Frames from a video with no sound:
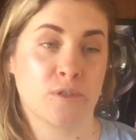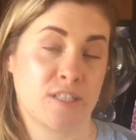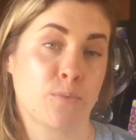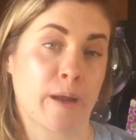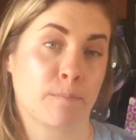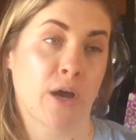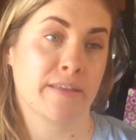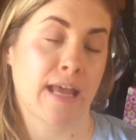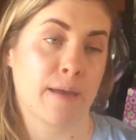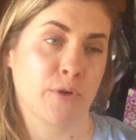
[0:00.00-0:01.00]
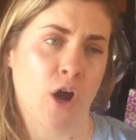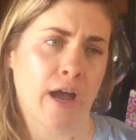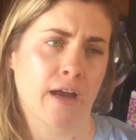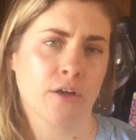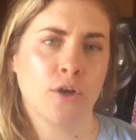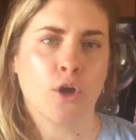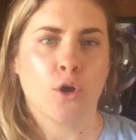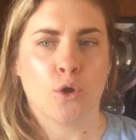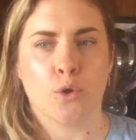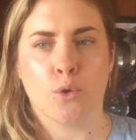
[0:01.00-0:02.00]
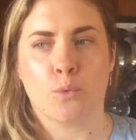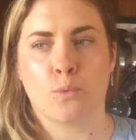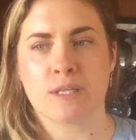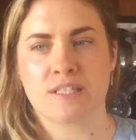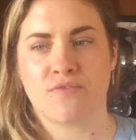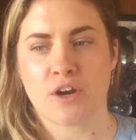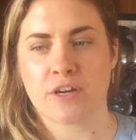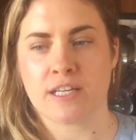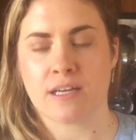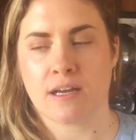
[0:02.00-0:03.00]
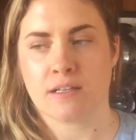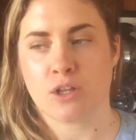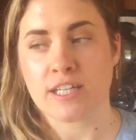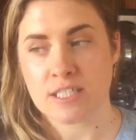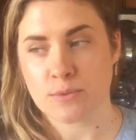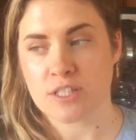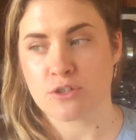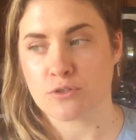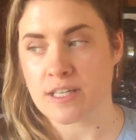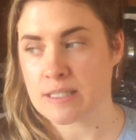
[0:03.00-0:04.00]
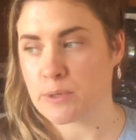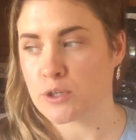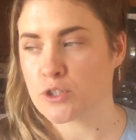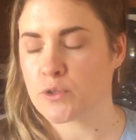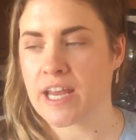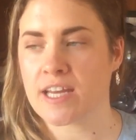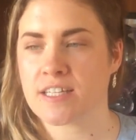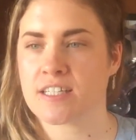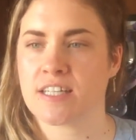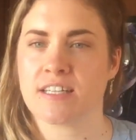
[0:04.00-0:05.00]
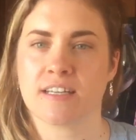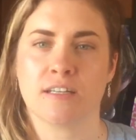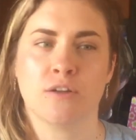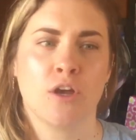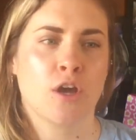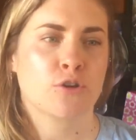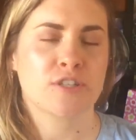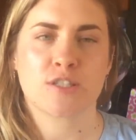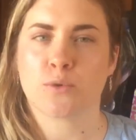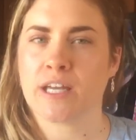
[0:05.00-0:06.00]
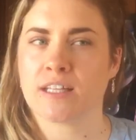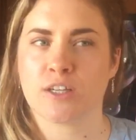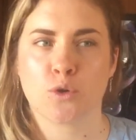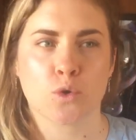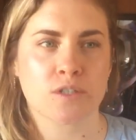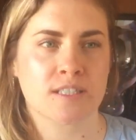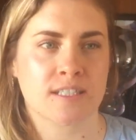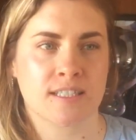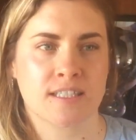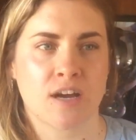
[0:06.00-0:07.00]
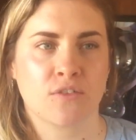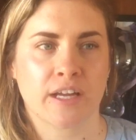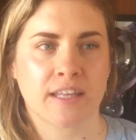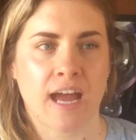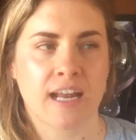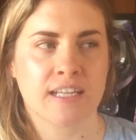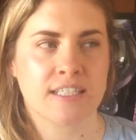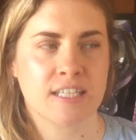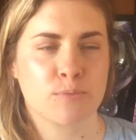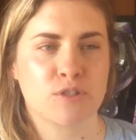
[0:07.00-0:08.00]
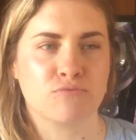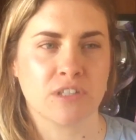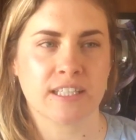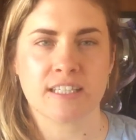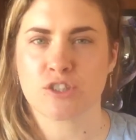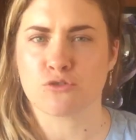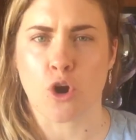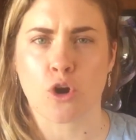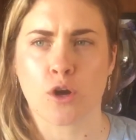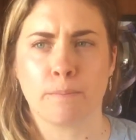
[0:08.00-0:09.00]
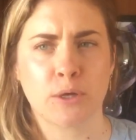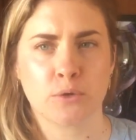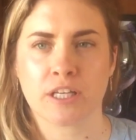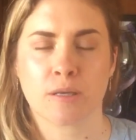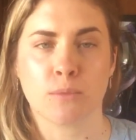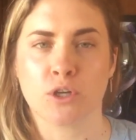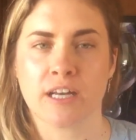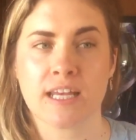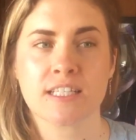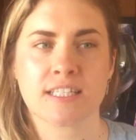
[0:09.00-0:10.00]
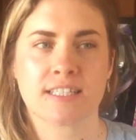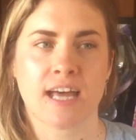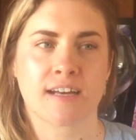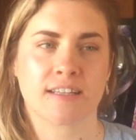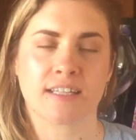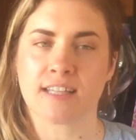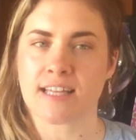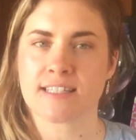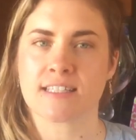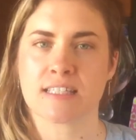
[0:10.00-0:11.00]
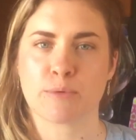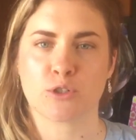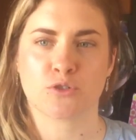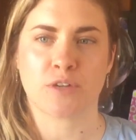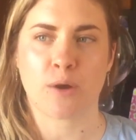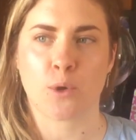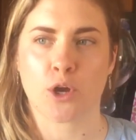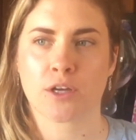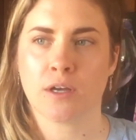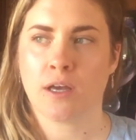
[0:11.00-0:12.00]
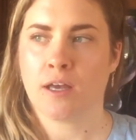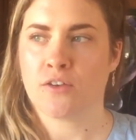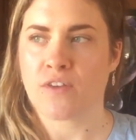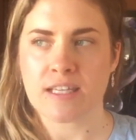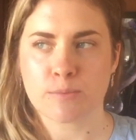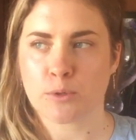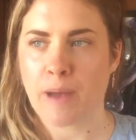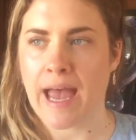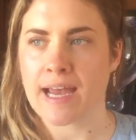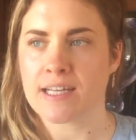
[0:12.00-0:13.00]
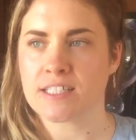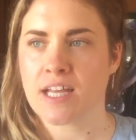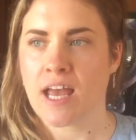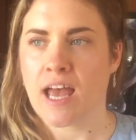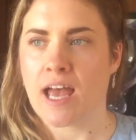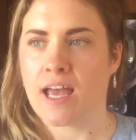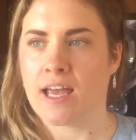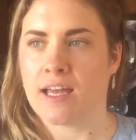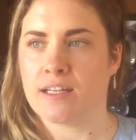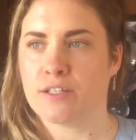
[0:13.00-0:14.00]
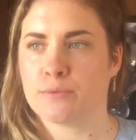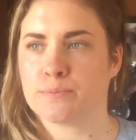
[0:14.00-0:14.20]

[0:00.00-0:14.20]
she went by the name Gaia, who was very, like, she was a spiritual teacher. She did crystal healing courses and stuff like that, and she was really strong on building community. She started the Gladstone Spiritual Network Facebook page, and